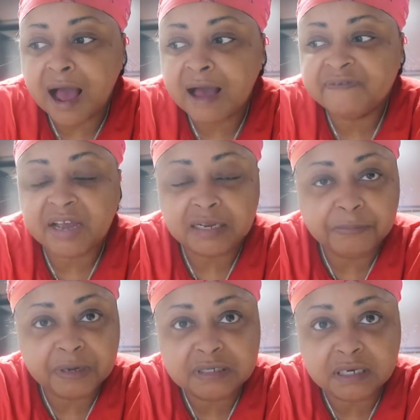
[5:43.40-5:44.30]
I finally
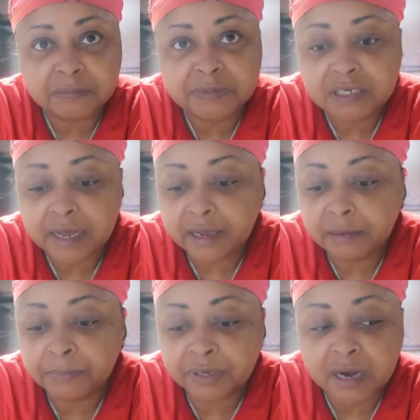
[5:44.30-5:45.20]
picked it up today,
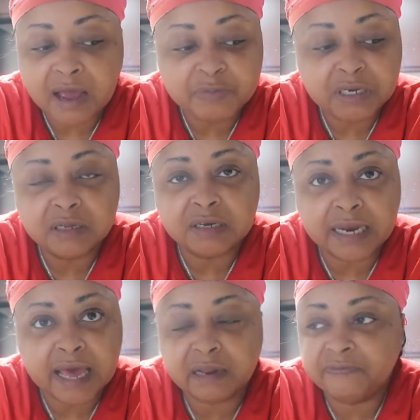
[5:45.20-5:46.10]
but I've been
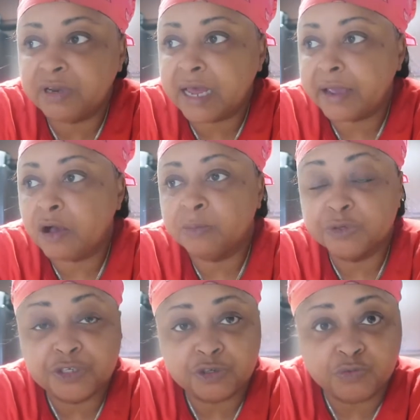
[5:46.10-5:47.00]
looking at it for like
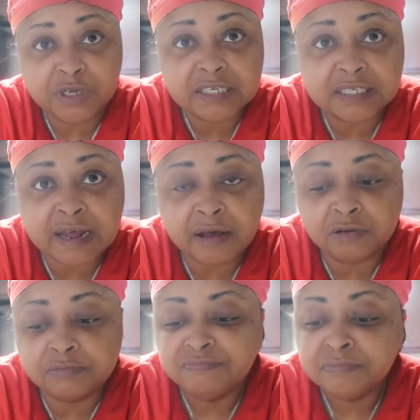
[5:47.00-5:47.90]
almost two weeks
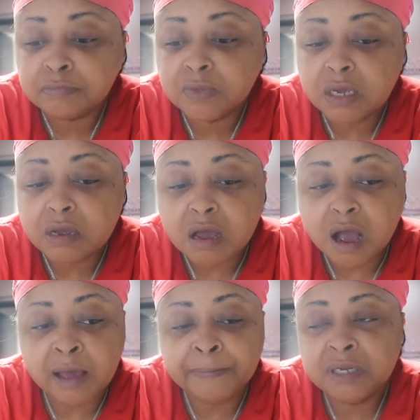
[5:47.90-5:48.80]
now.
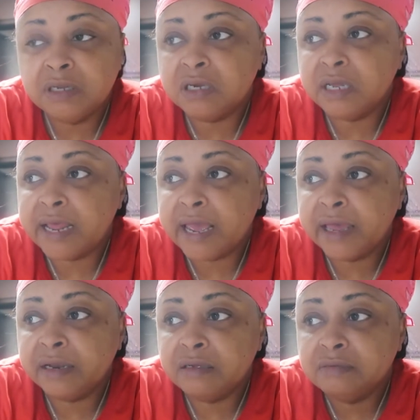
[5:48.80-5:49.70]
I've been looking
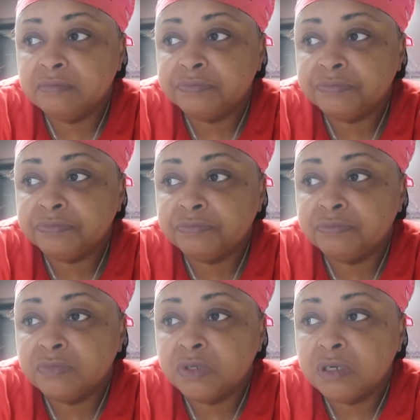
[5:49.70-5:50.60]
at,
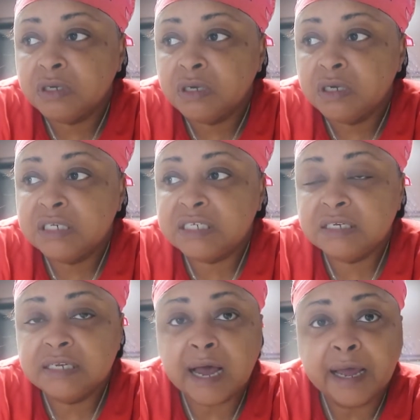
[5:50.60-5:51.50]
it's a
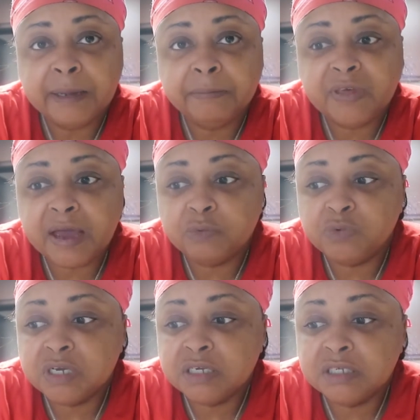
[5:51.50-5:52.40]
dime that
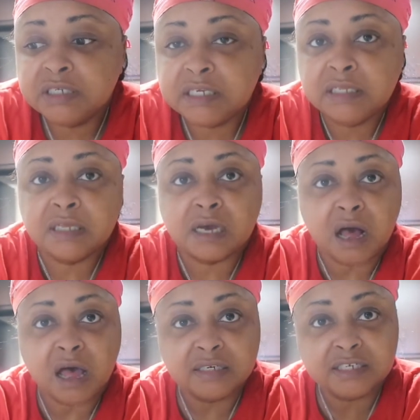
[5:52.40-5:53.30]
was in the
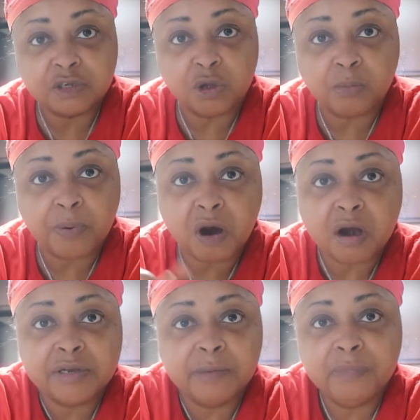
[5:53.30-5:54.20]
console
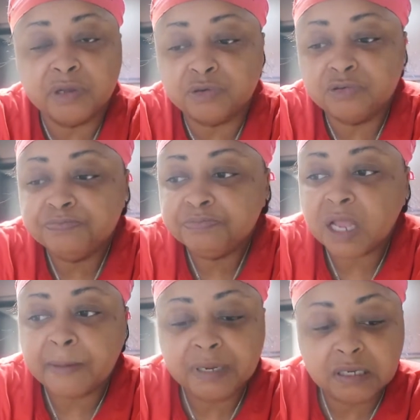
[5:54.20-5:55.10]
part in the middle.
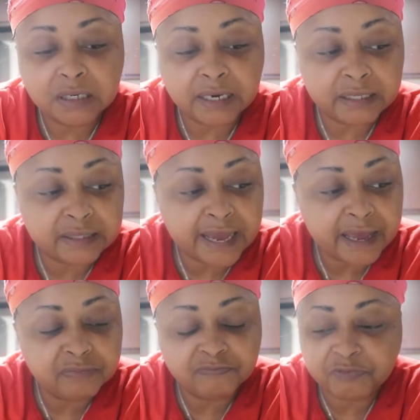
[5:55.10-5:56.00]
I've been looking at
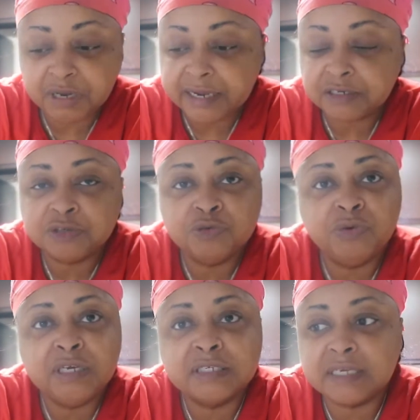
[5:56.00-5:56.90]
that for like two
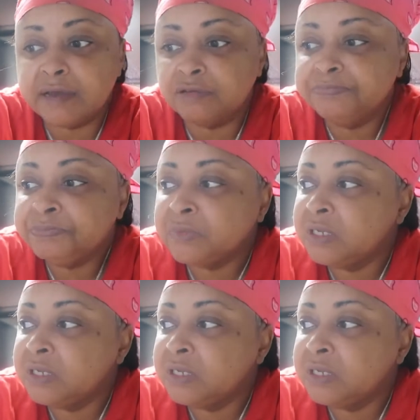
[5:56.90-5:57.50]
weeks now.